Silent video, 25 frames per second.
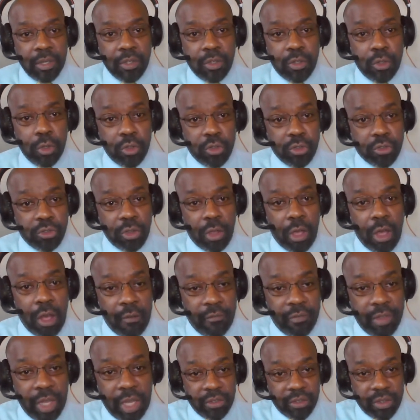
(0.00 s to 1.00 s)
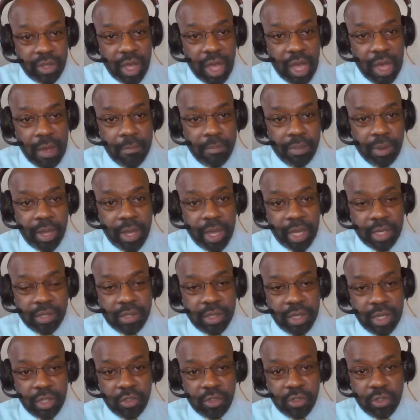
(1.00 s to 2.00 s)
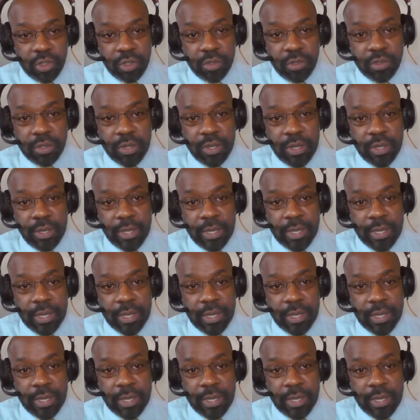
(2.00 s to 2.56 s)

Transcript: to solve complex issues.